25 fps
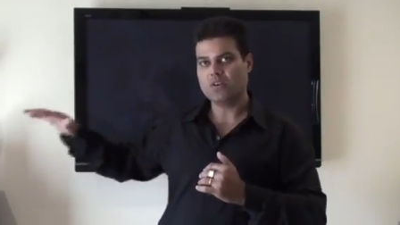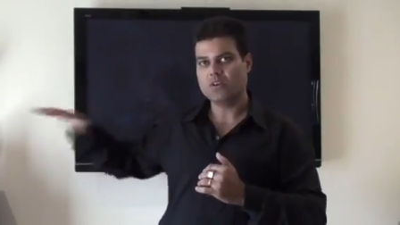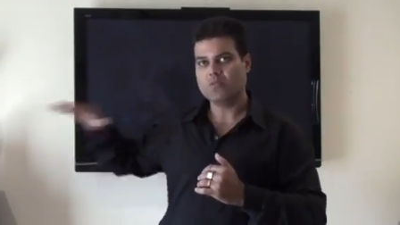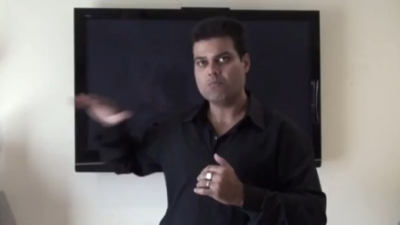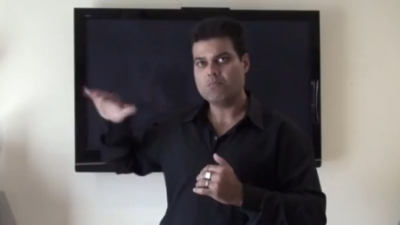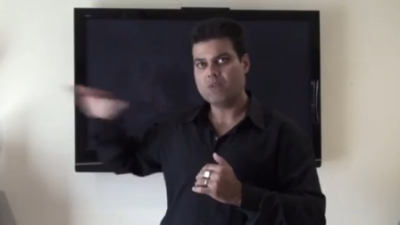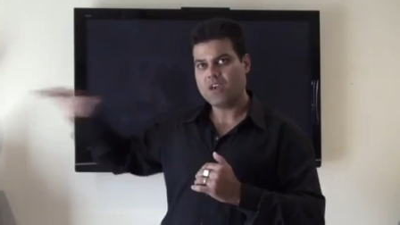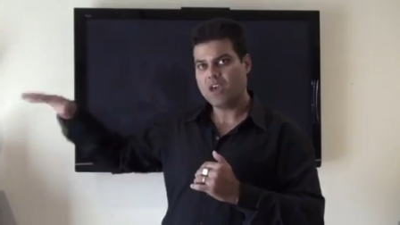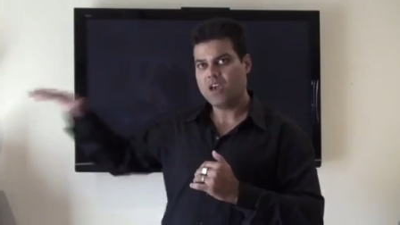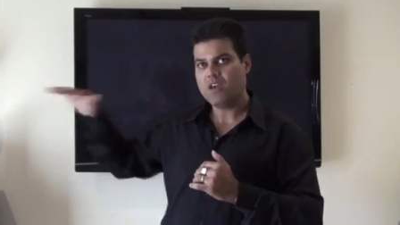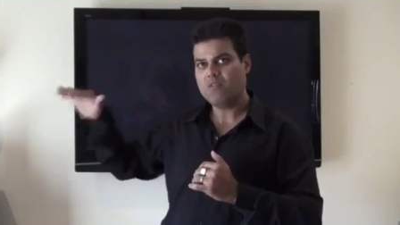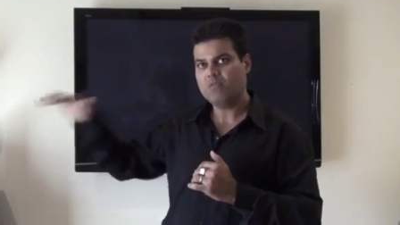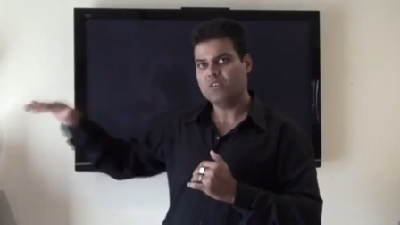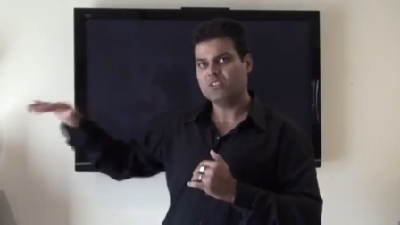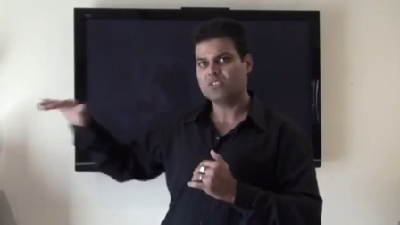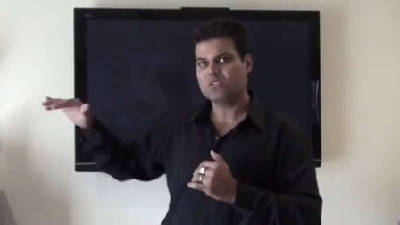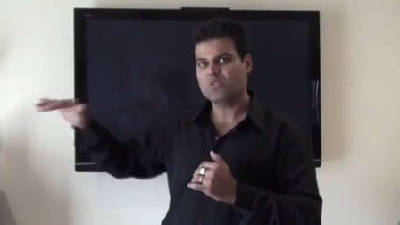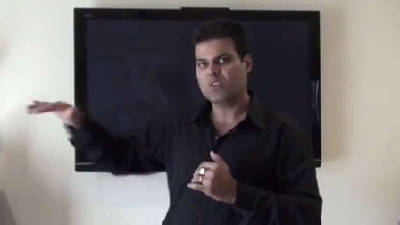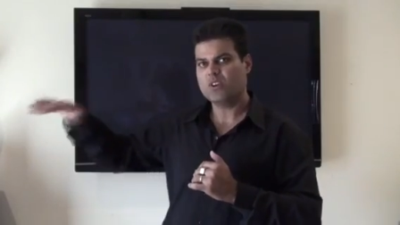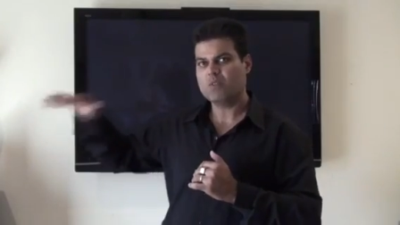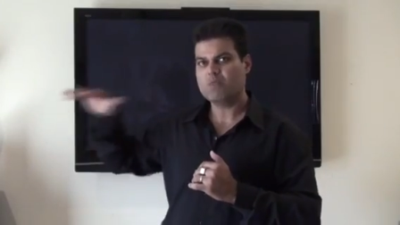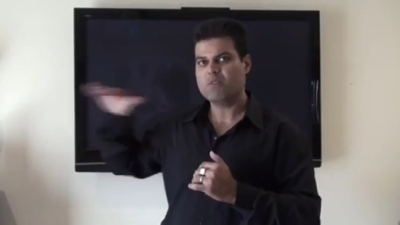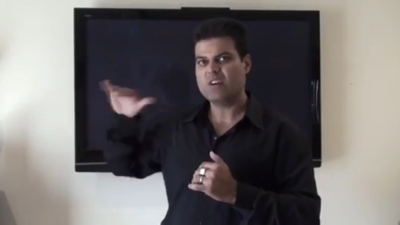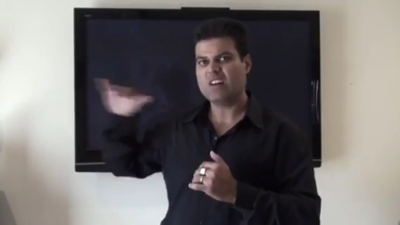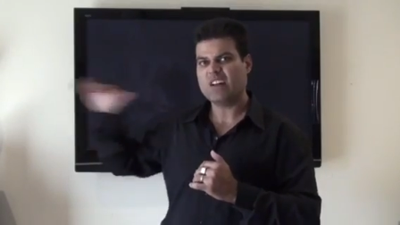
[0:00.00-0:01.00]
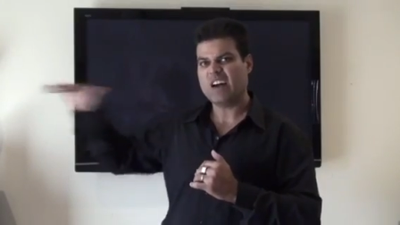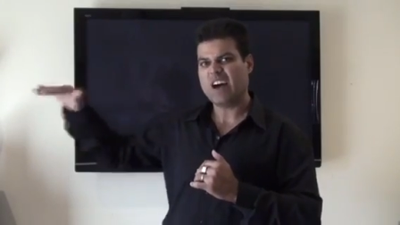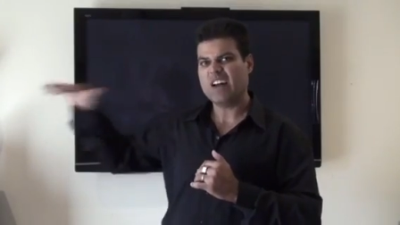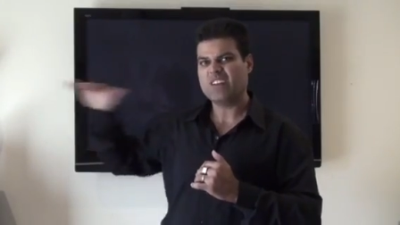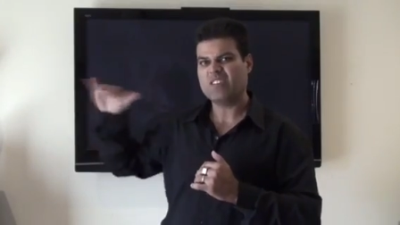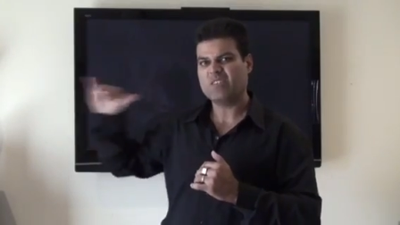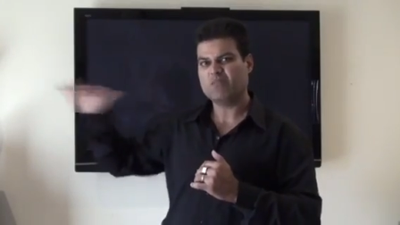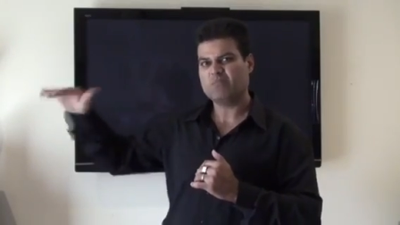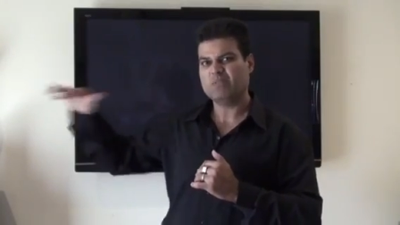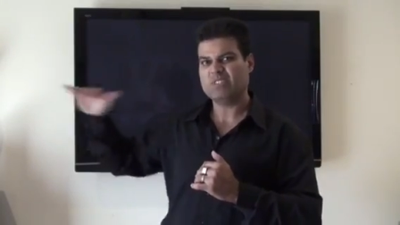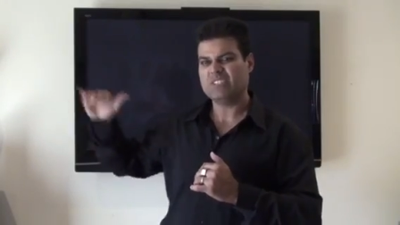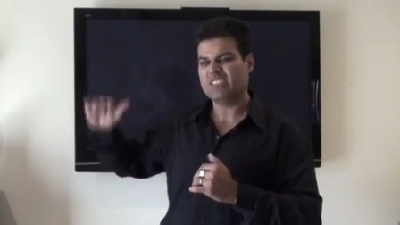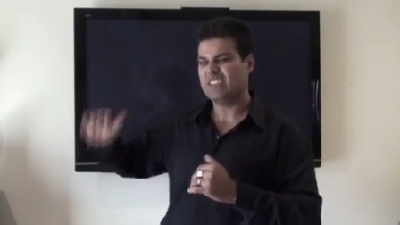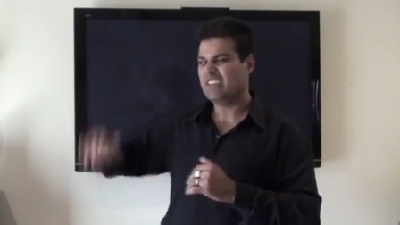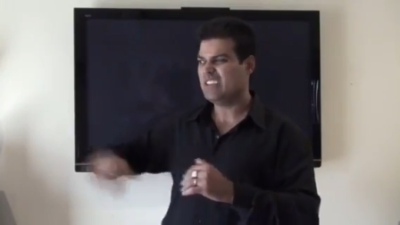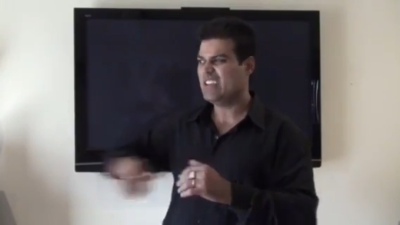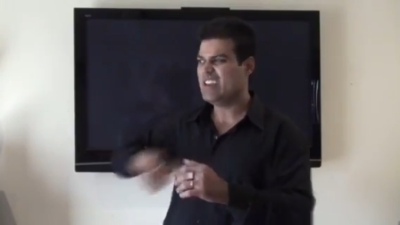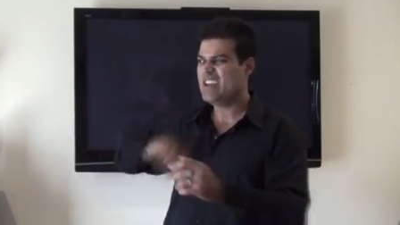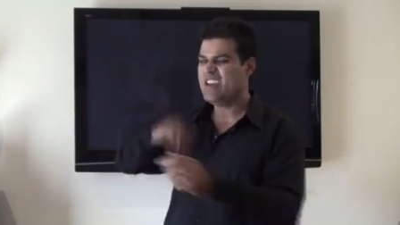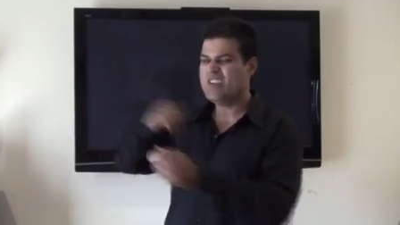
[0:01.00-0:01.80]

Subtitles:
Your behaviors are going to be at 100%.